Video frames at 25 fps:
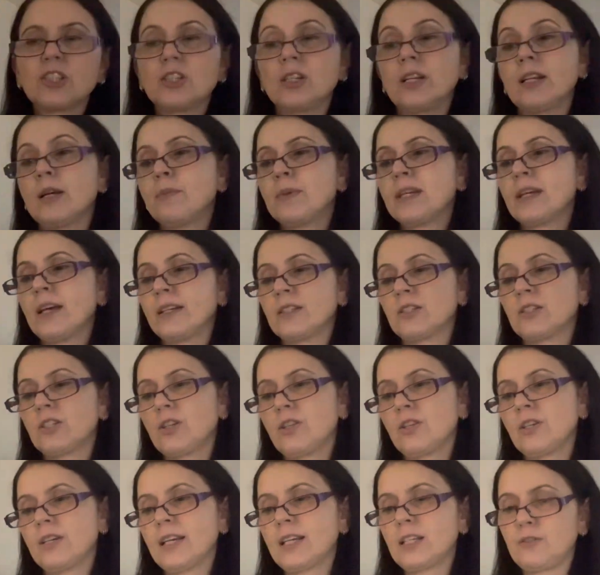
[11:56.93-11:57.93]
let me get to
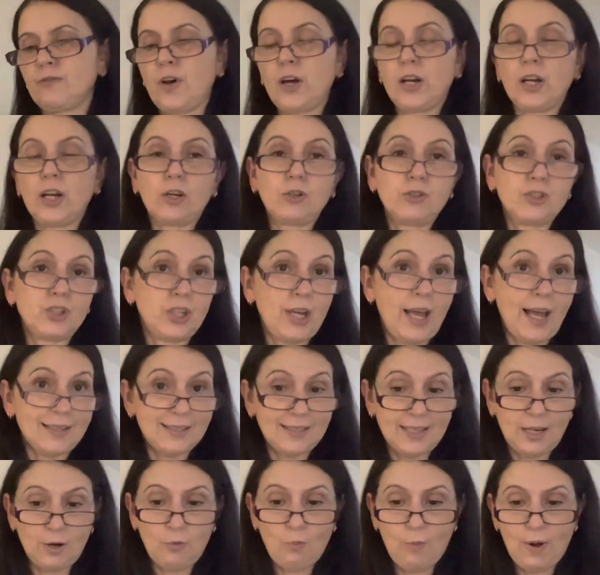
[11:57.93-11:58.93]
the next photo because she has
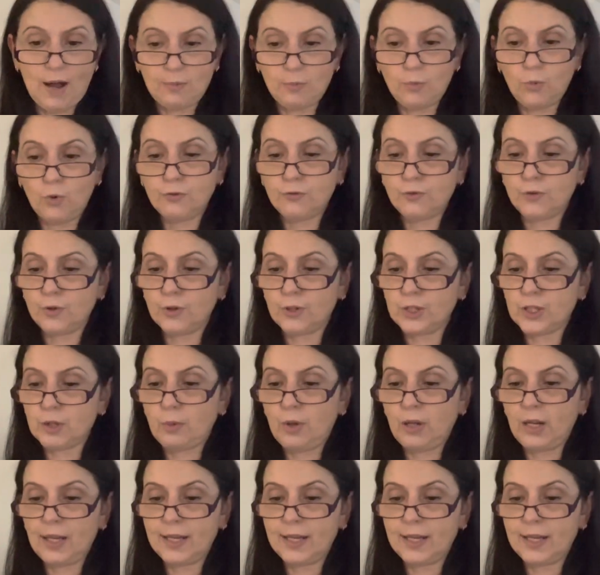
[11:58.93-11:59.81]
sent one more for us while I